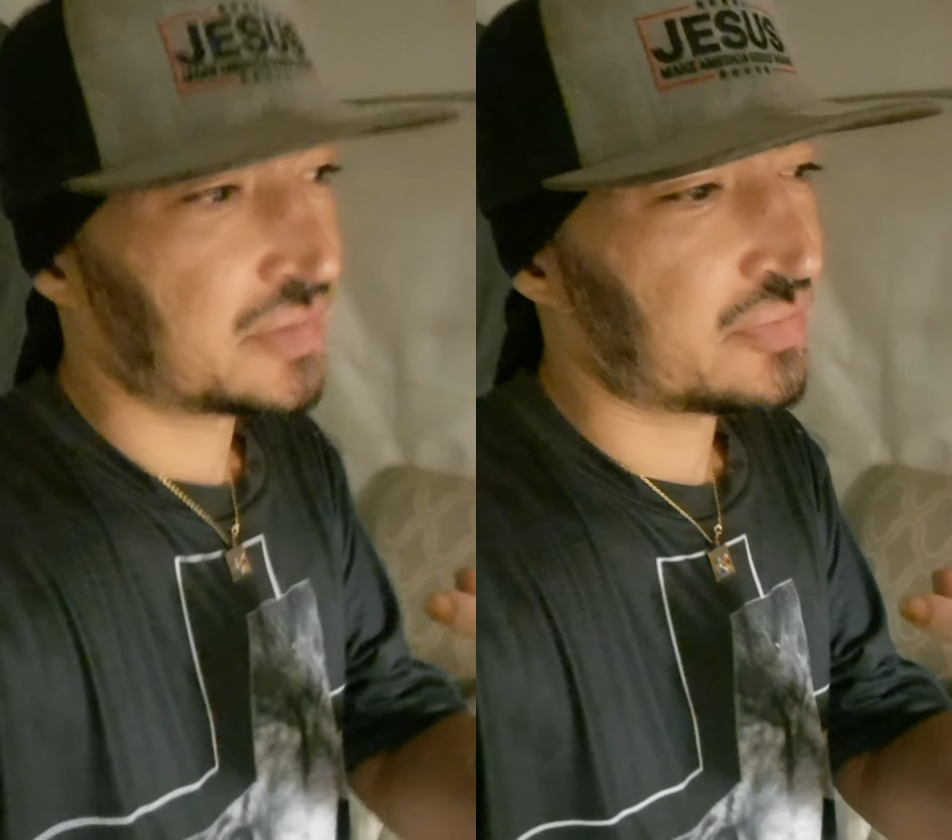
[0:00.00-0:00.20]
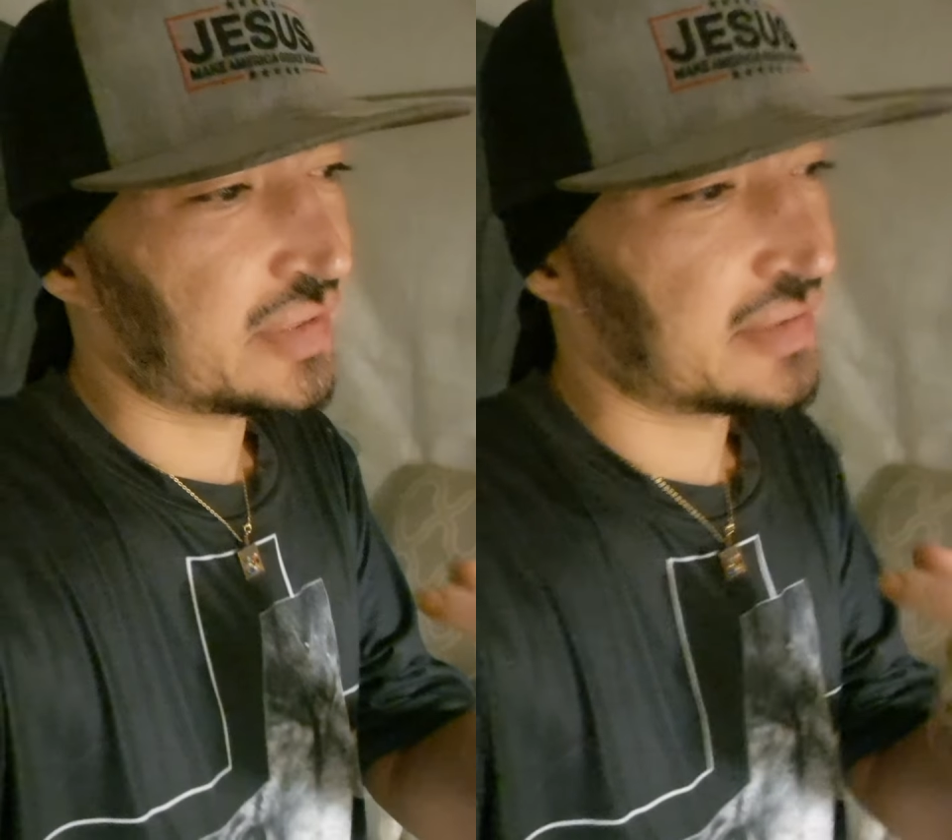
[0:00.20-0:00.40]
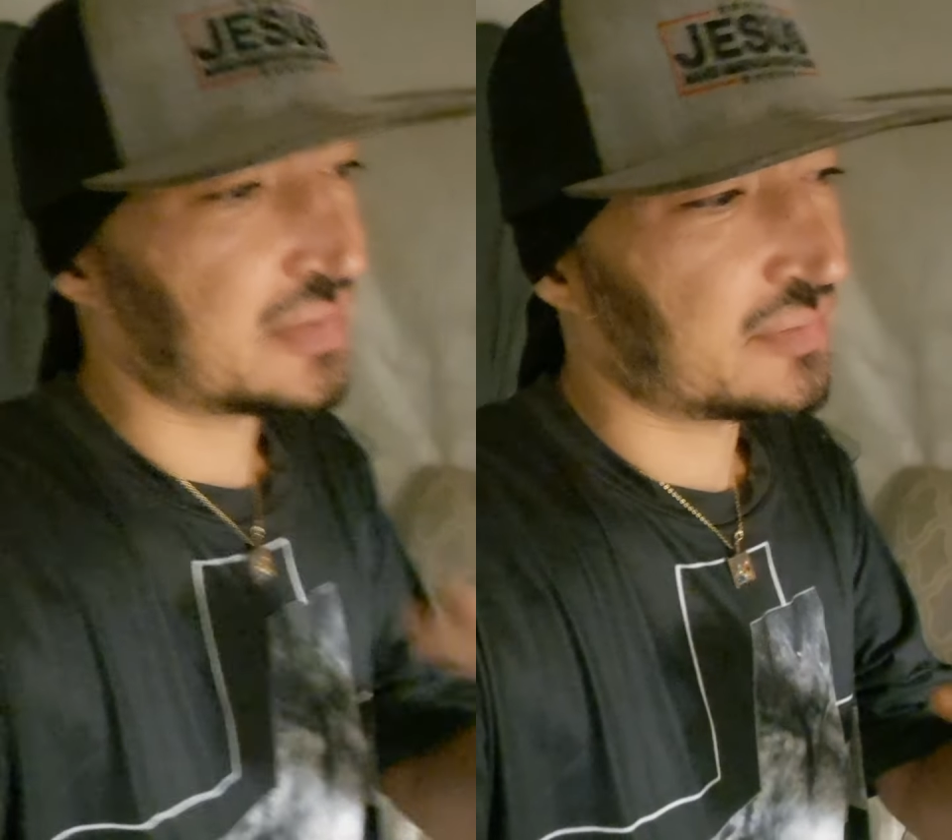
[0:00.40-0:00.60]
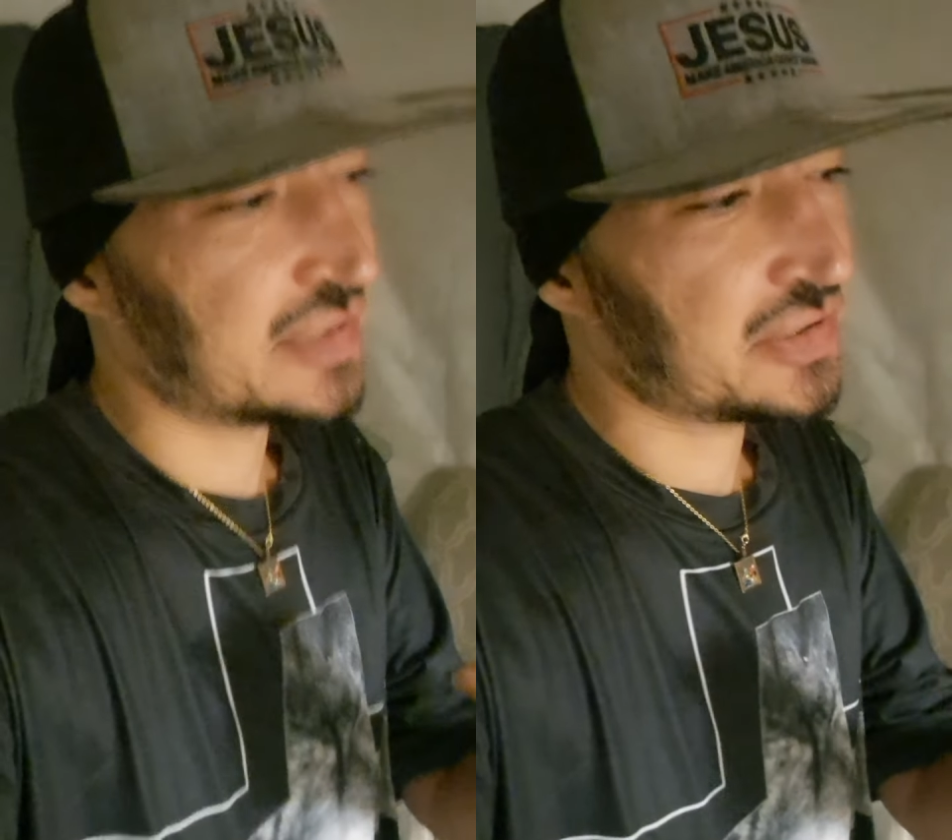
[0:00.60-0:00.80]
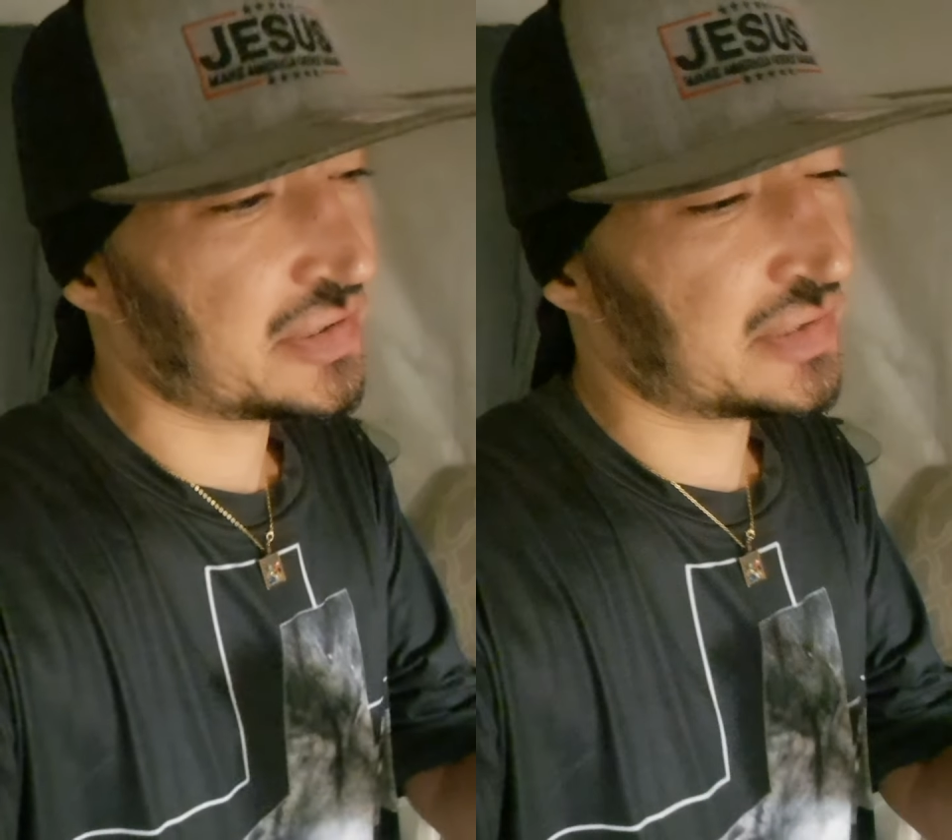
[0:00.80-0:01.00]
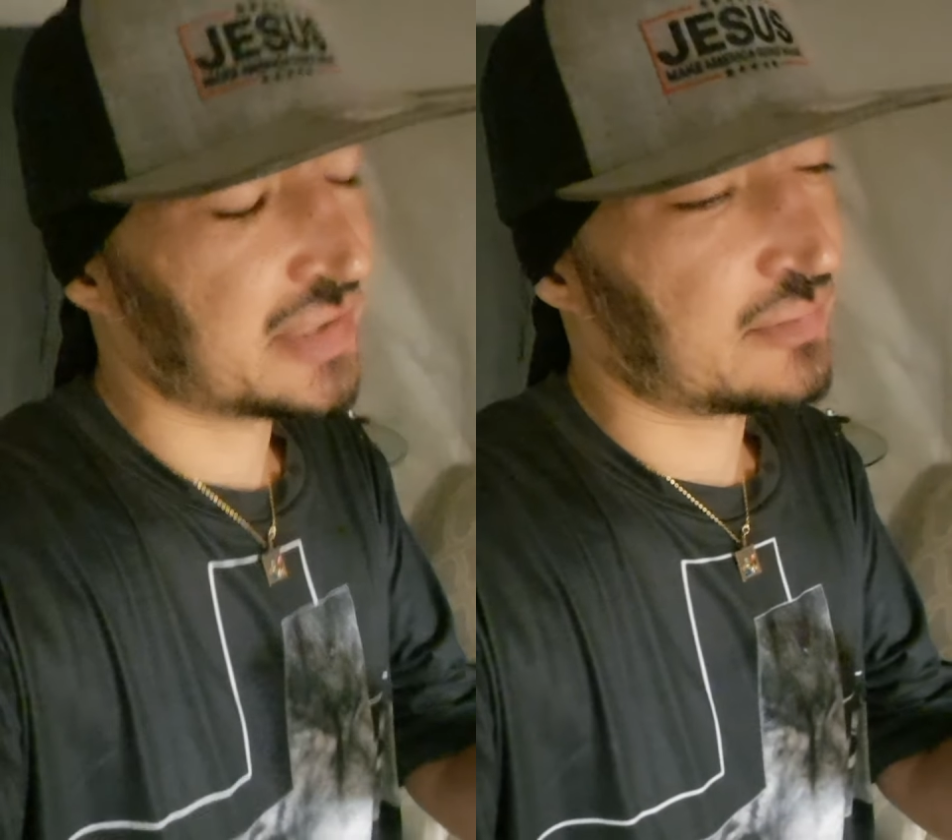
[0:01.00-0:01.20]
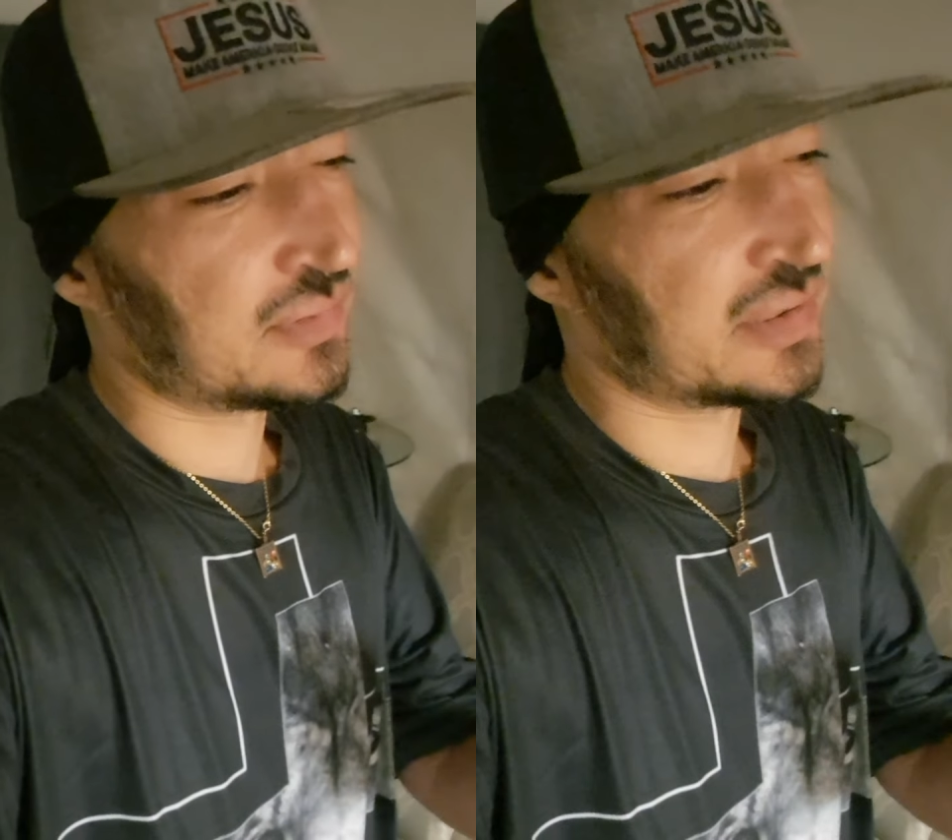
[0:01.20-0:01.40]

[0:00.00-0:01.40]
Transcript: the transgressions that were